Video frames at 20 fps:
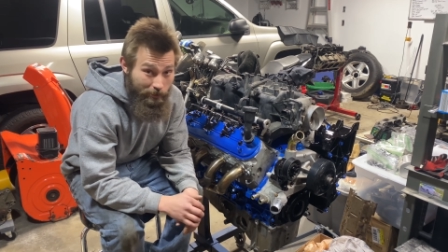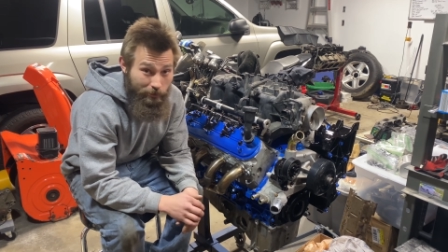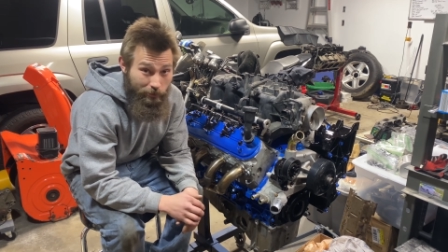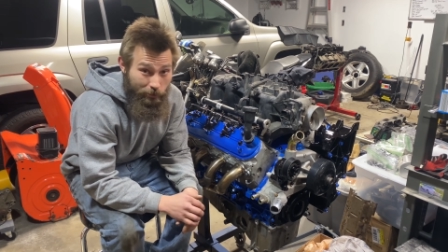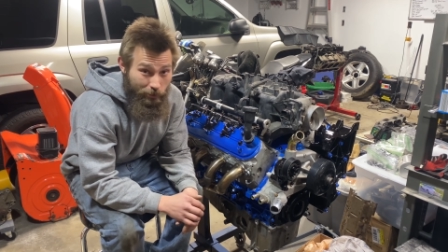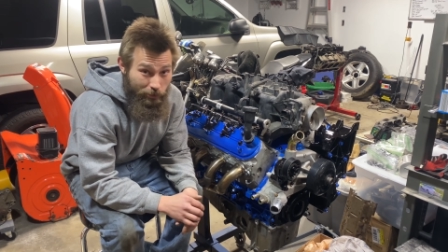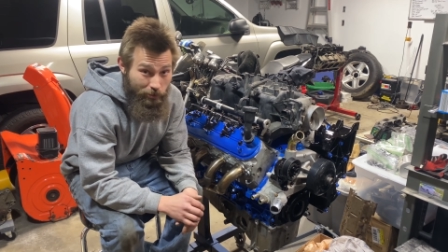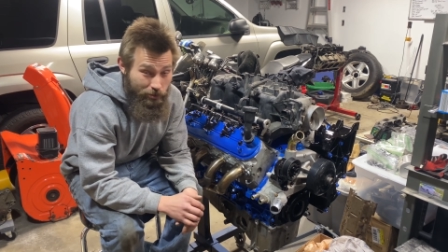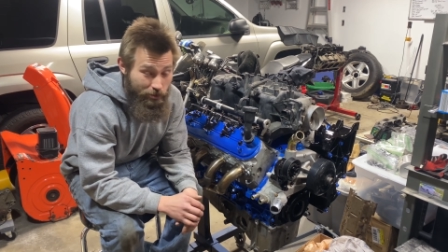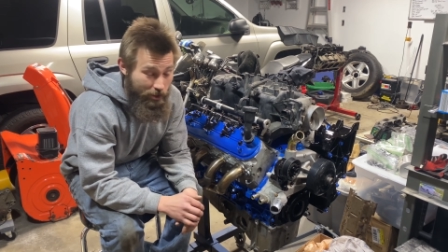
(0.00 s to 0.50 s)

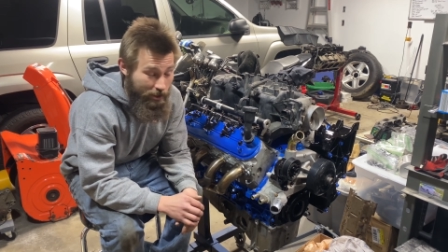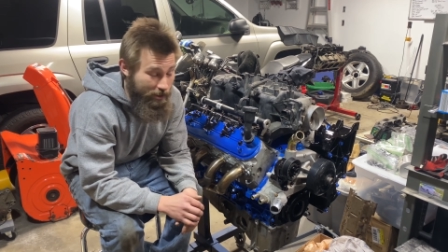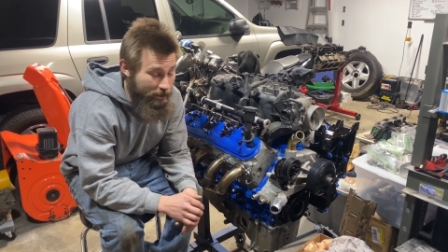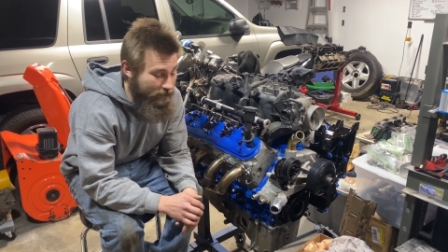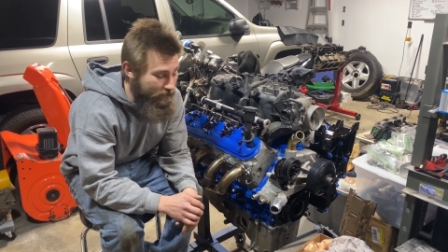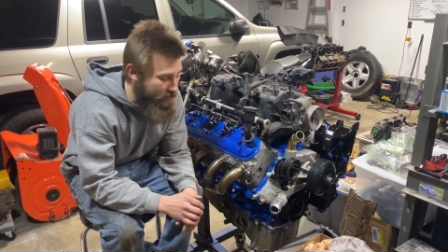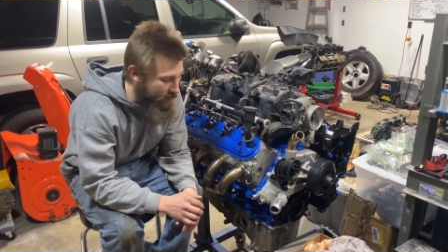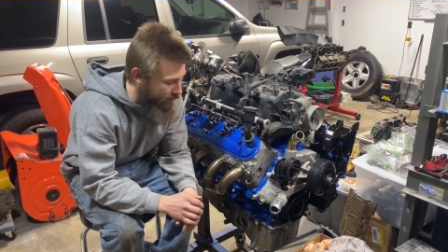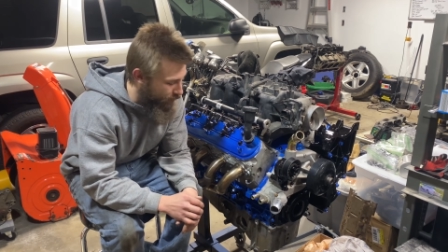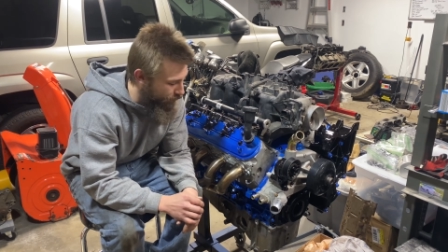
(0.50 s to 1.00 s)
3rd gen
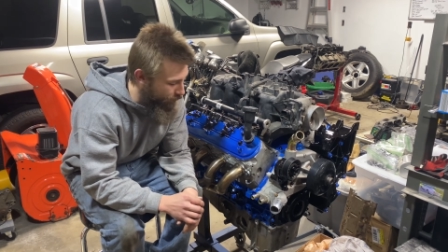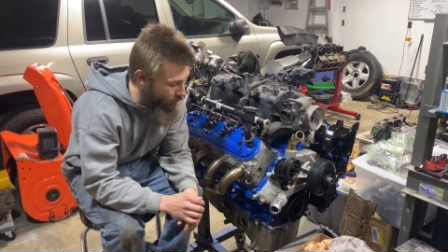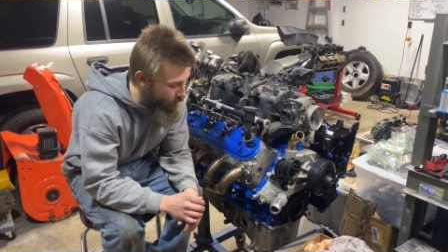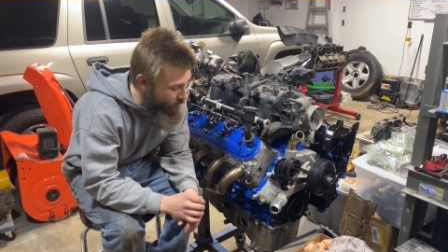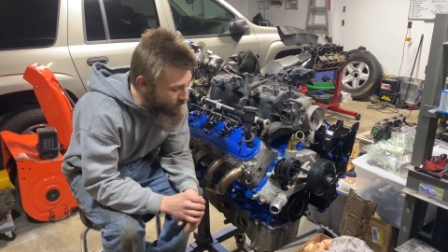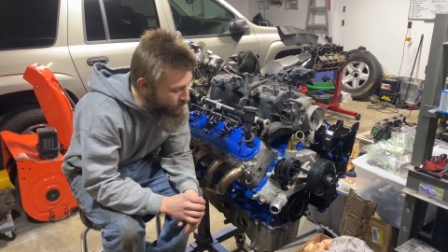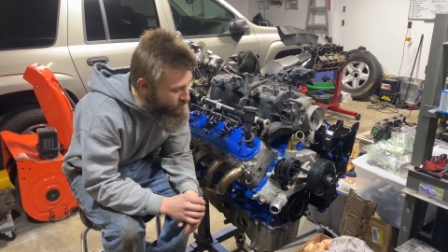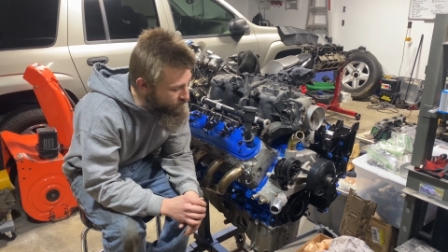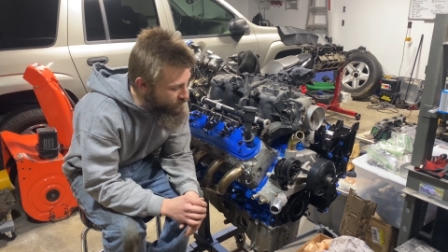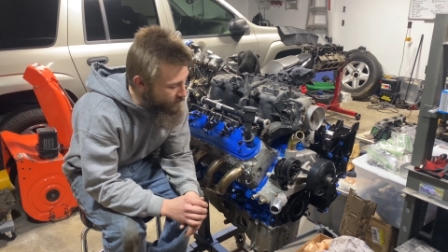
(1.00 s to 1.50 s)
Camaro.
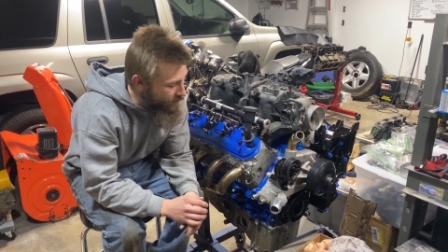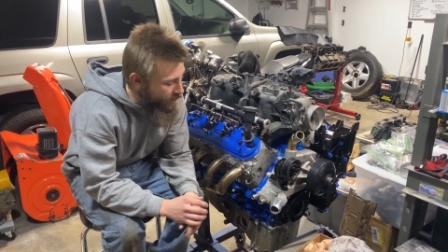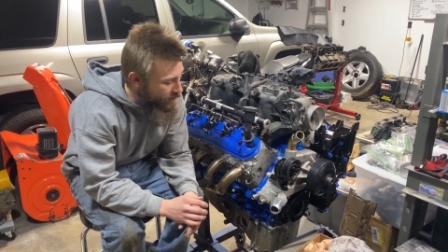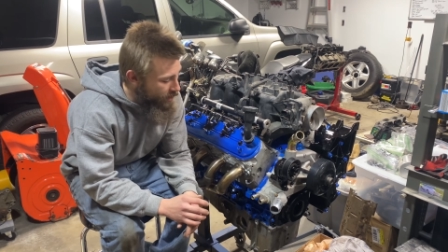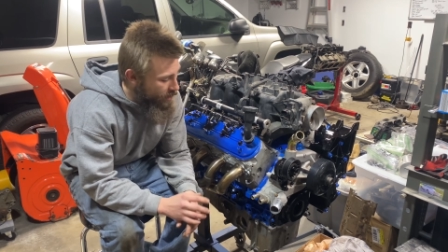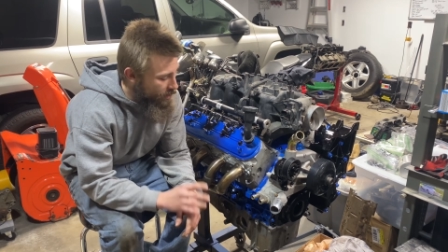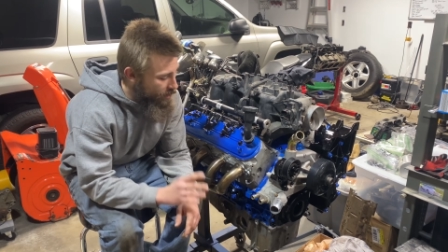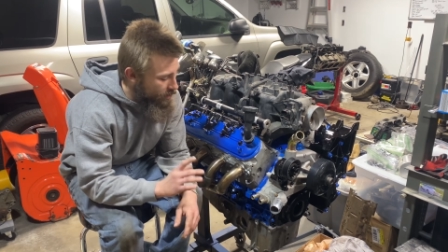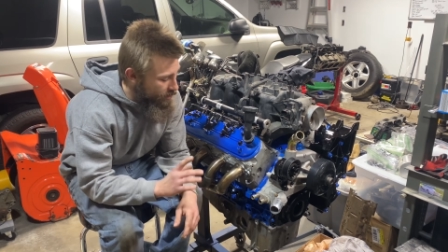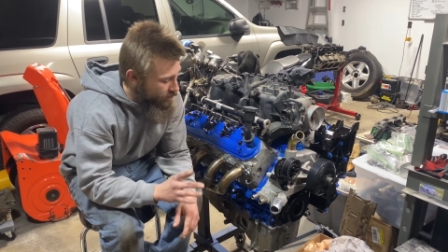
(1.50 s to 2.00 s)

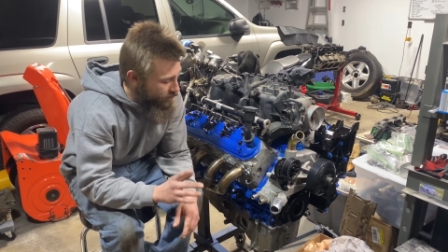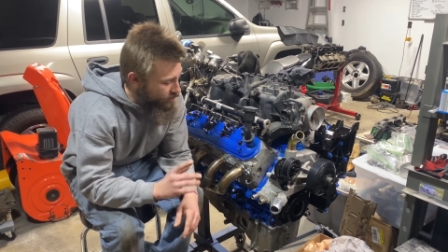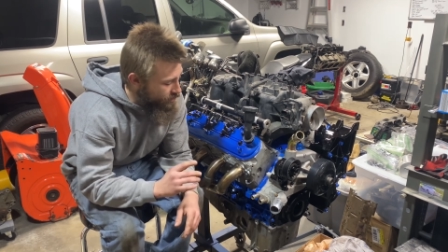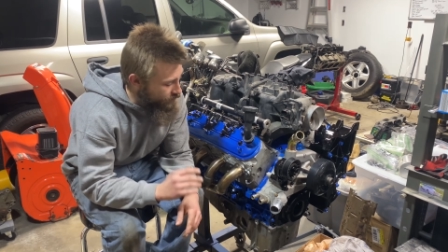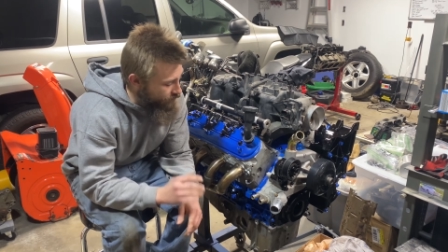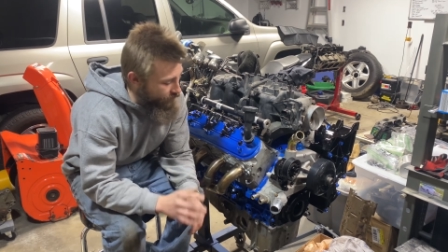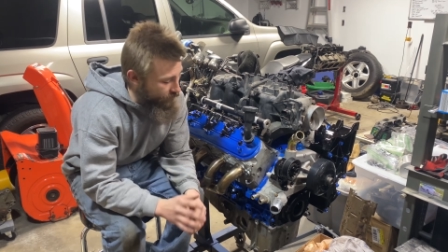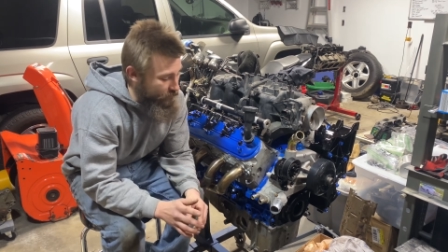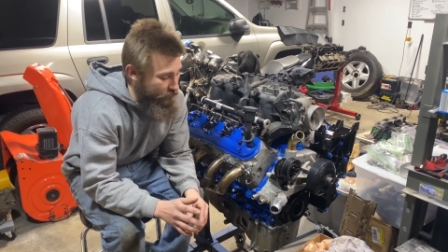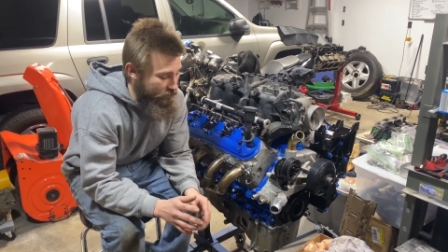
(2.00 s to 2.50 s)
There's a
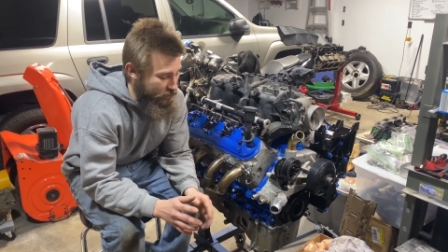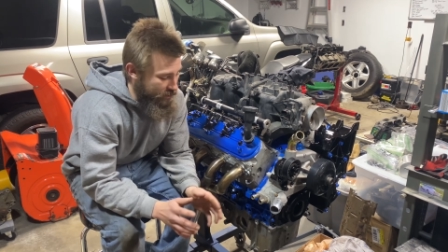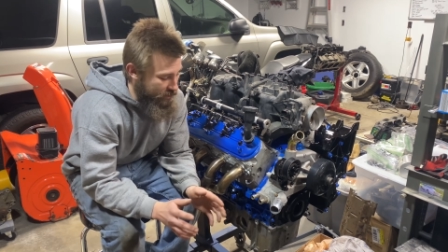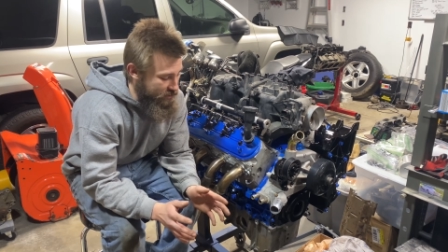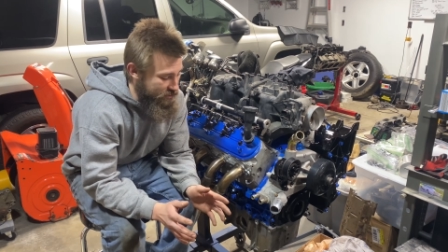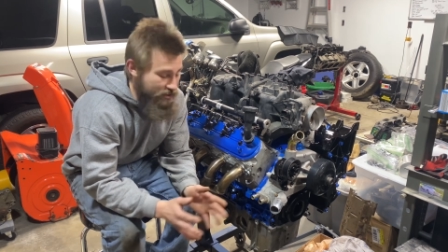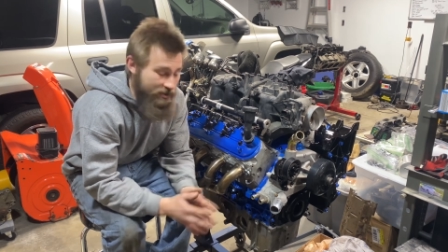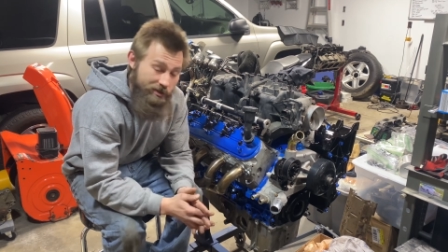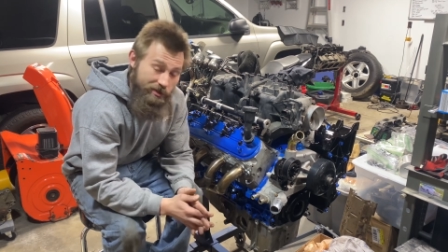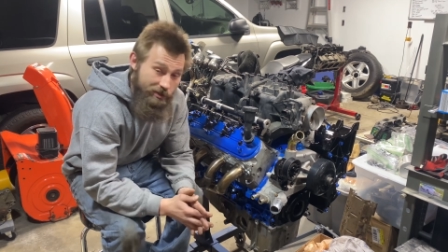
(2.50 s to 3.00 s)
few things
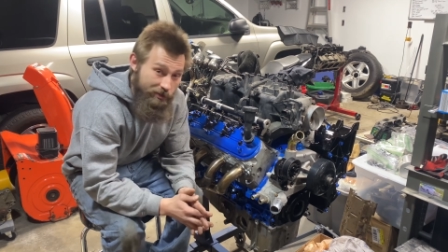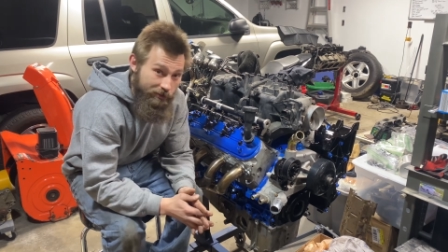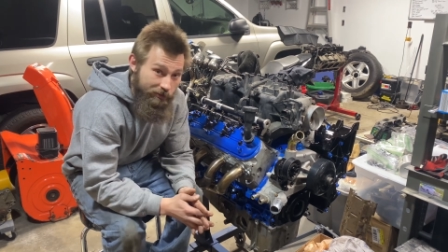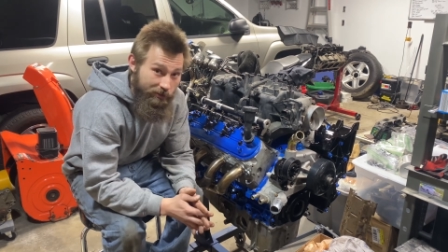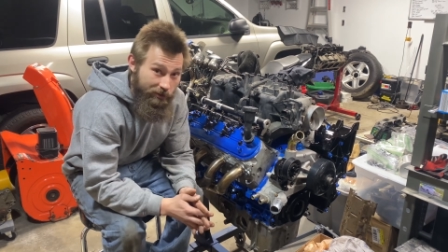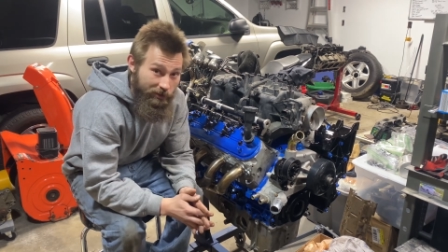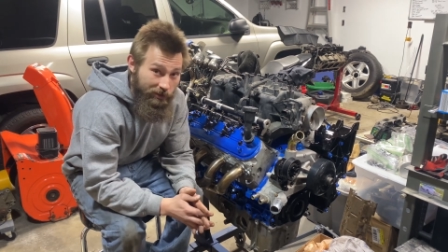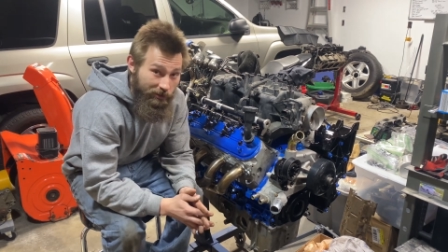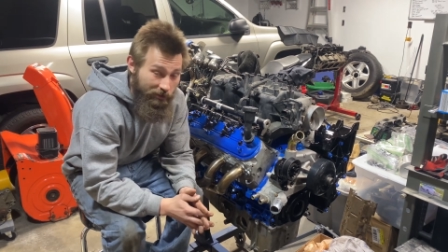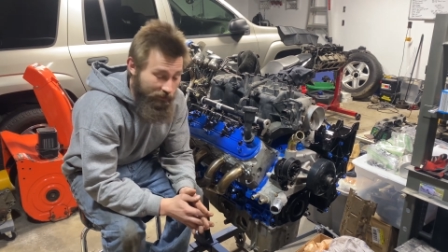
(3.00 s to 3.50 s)
that still
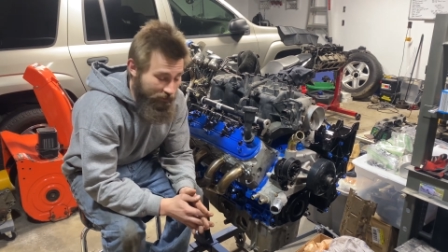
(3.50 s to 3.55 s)
need